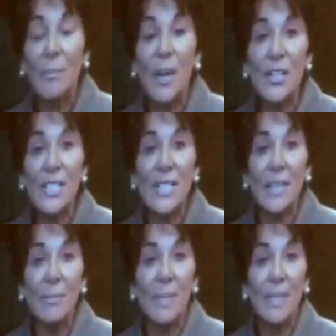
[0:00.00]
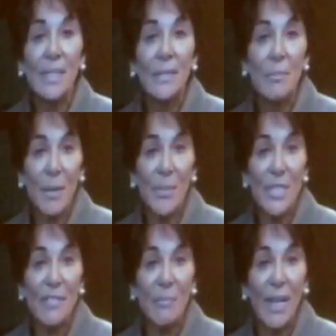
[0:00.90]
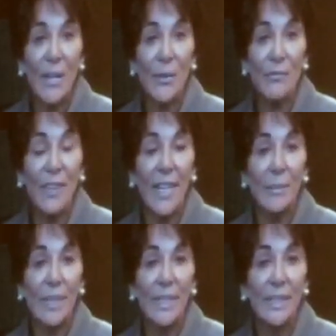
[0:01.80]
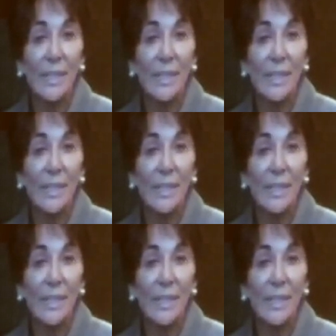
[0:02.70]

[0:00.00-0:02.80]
Amongst them, members of my own family.